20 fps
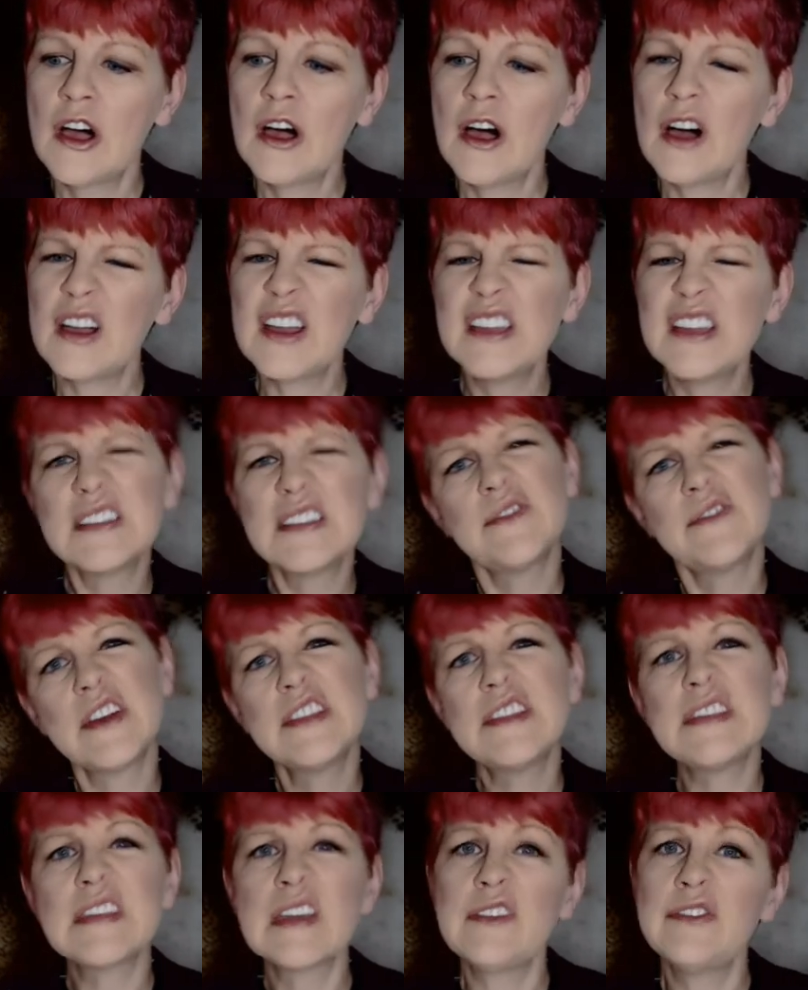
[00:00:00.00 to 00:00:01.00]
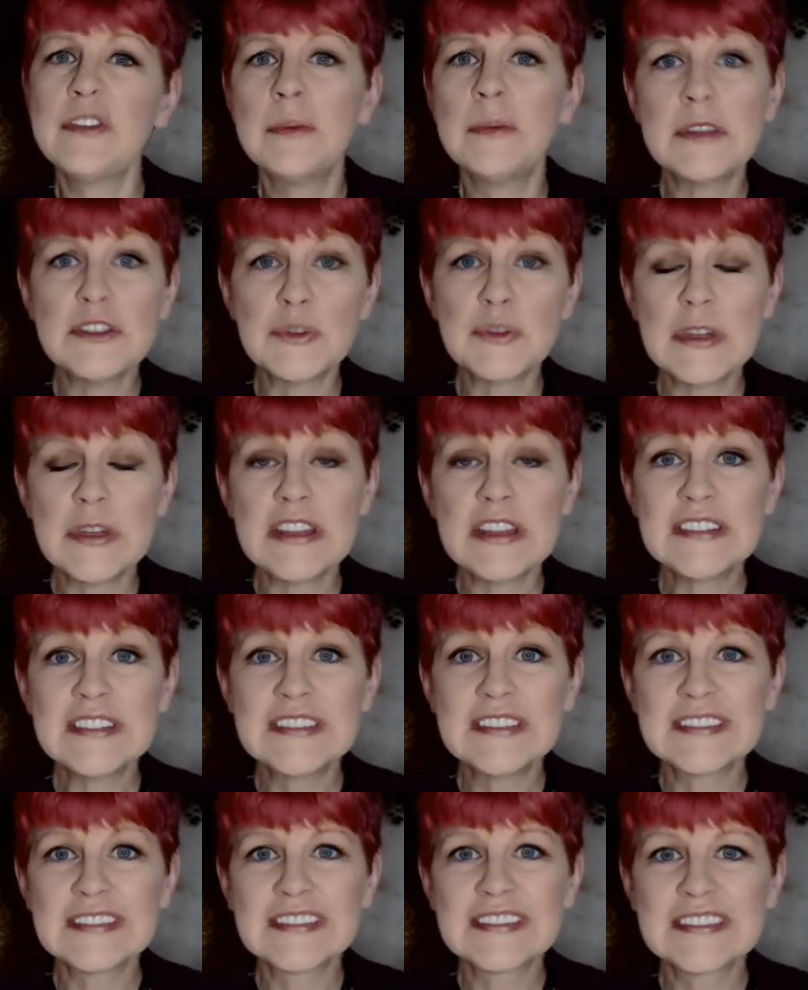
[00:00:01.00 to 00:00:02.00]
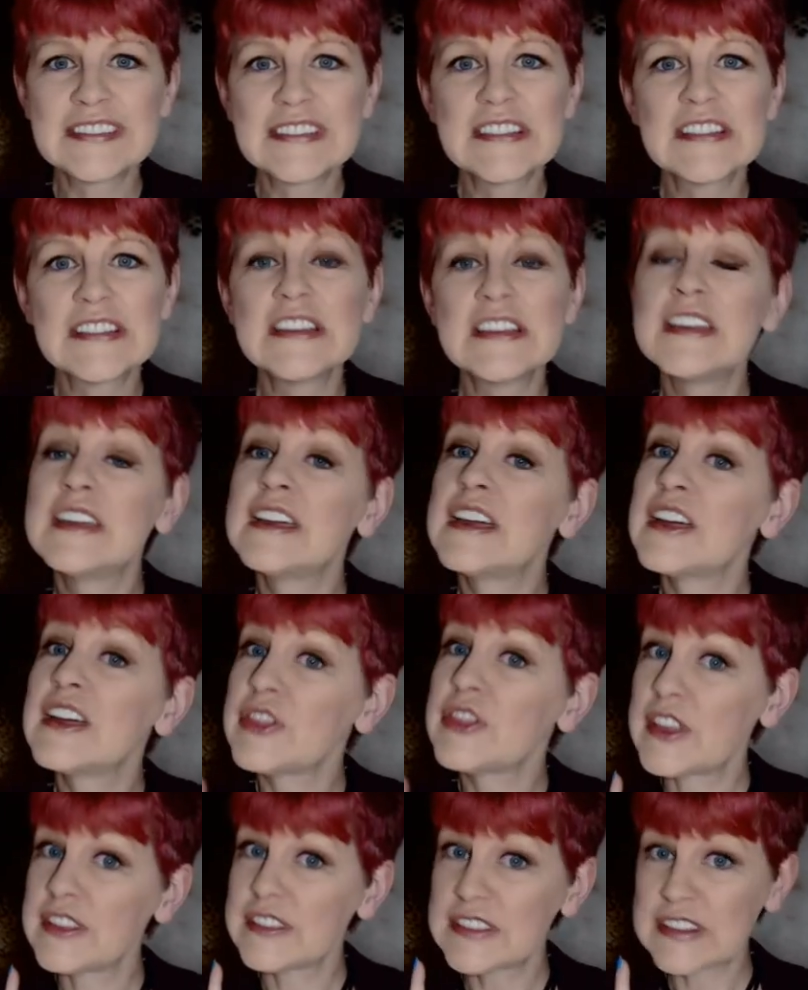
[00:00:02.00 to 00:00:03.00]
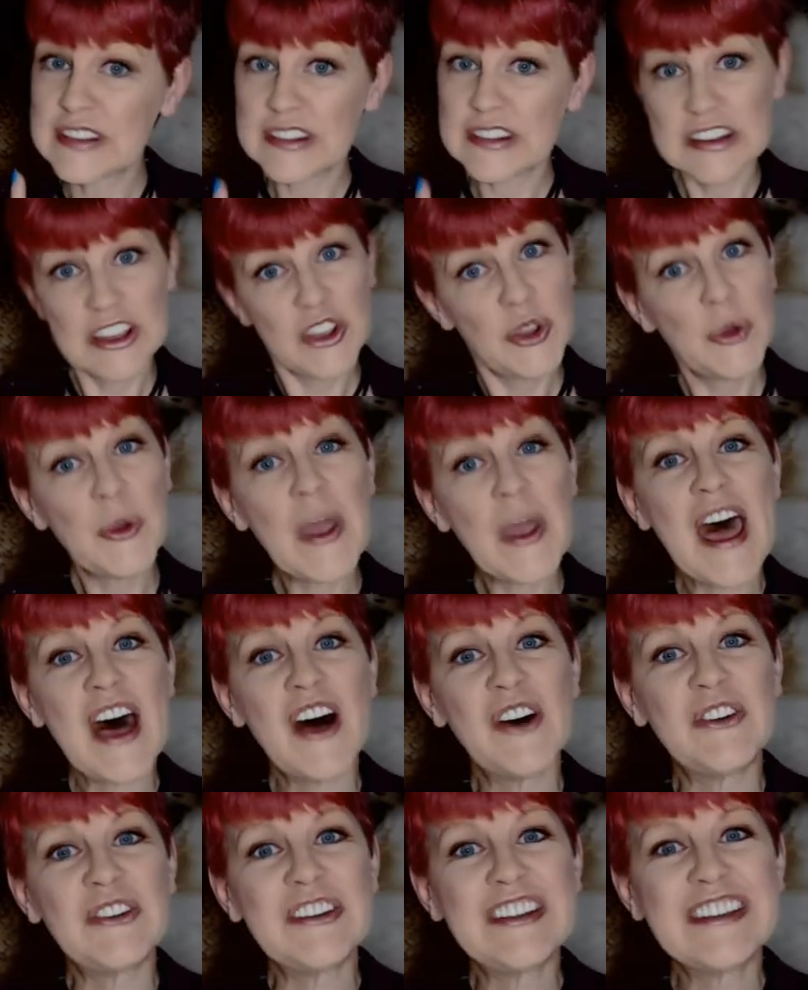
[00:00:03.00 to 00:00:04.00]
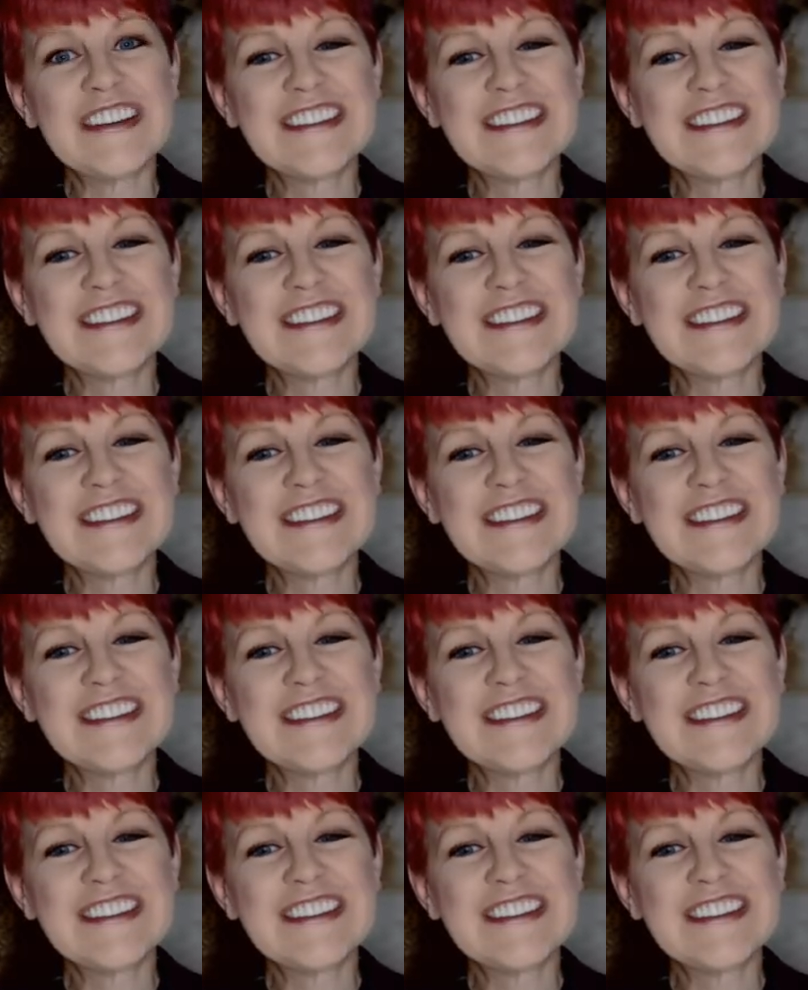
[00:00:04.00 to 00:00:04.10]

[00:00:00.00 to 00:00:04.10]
all kinds of fun stuff in between? Then stick around.